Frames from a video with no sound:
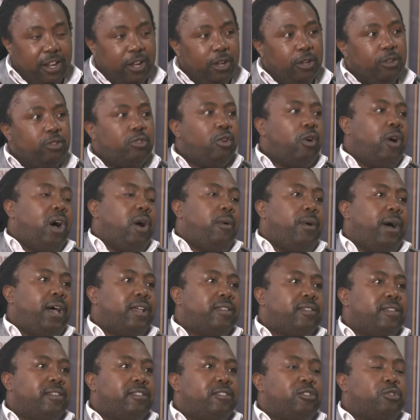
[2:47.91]
So
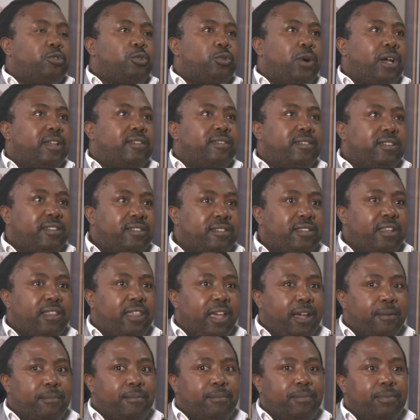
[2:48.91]
ours is to assist
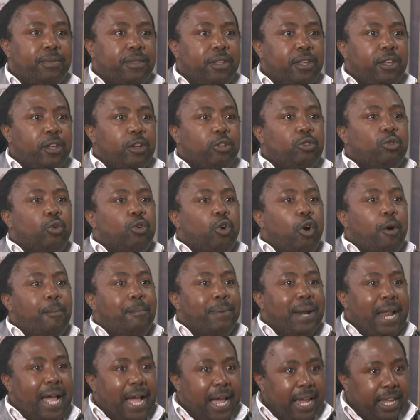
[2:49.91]
them to
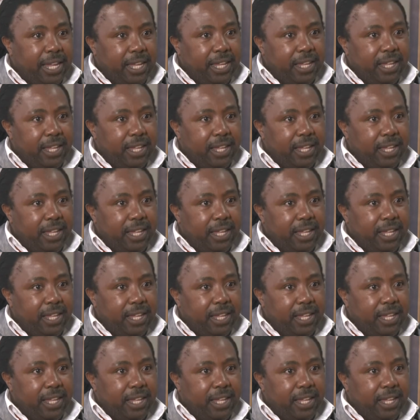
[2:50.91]
comply